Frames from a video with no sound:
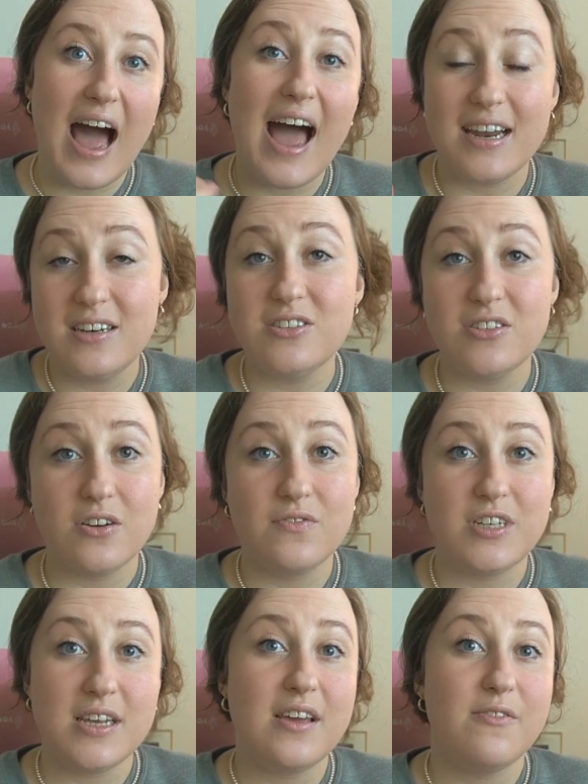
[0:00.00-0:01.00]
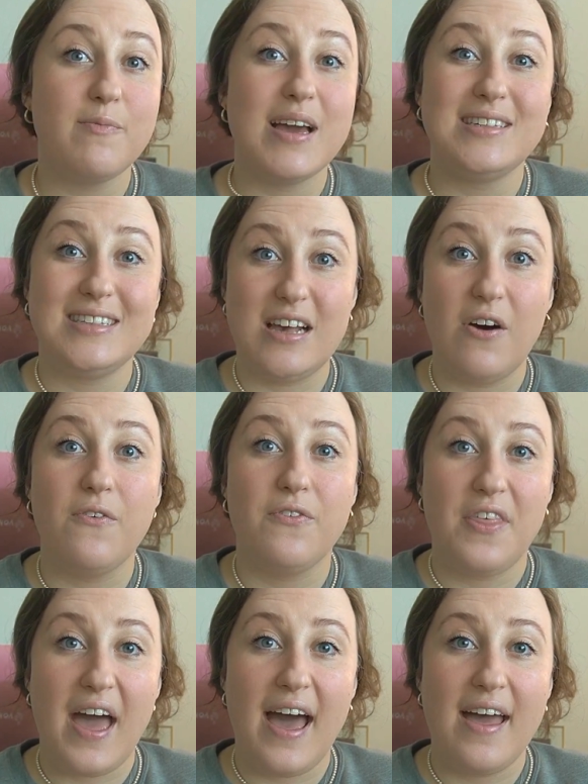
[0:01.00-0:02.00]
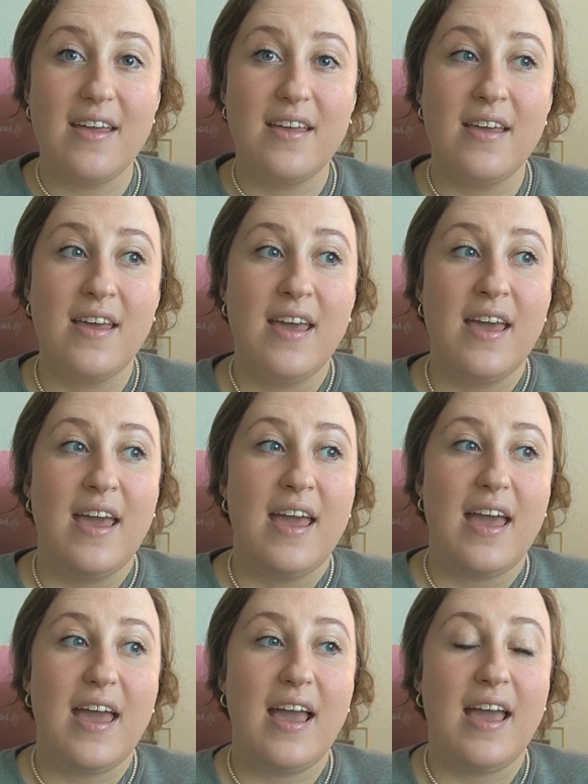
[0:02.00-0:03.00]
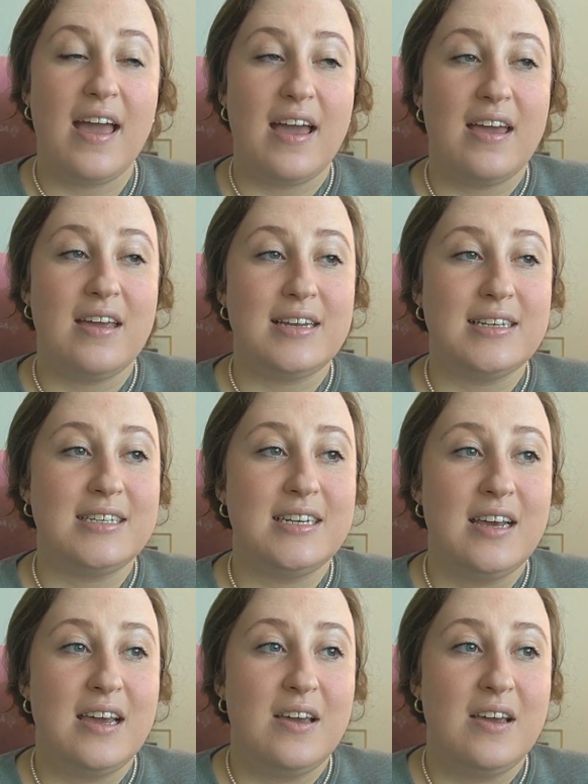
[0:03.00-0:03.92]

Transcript: I deserve to give myself that. And